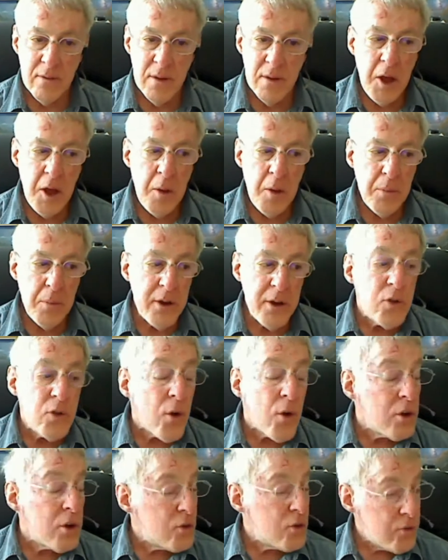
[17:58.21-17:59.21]
Mm-hmm. But as
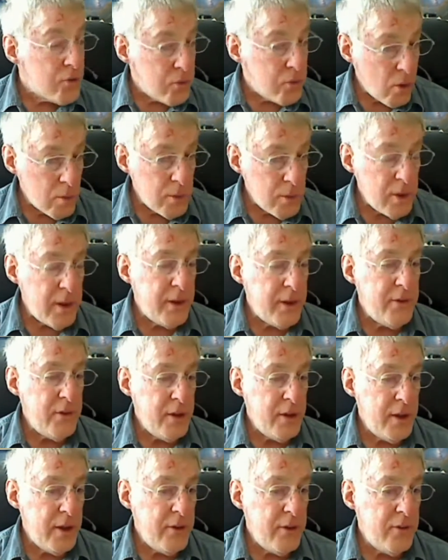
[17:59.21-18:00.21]
far as formal
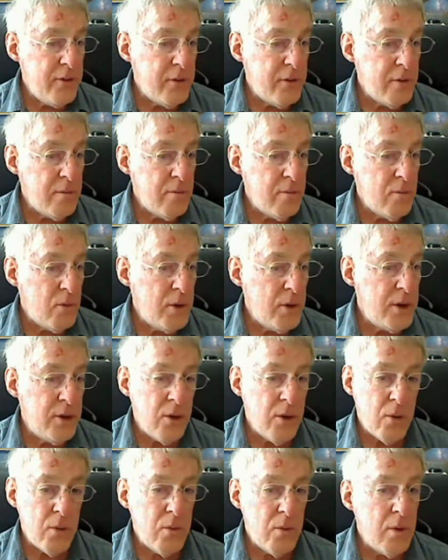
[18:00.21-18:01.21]
education, we
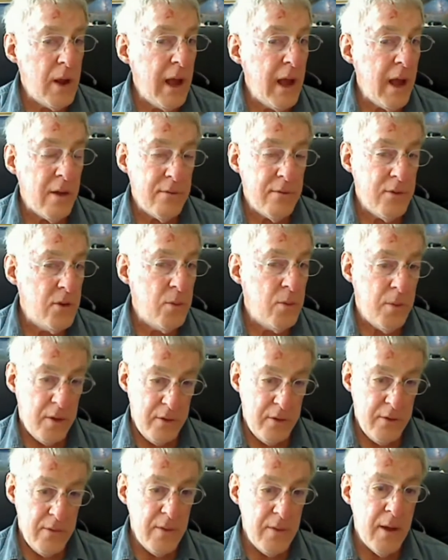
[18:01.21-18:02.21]
don't have too
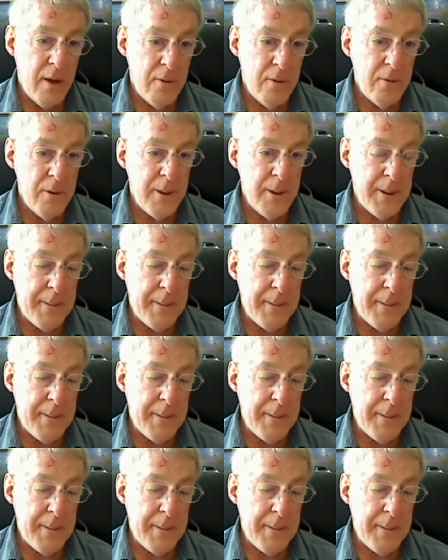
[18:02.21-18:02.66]
much of that, really.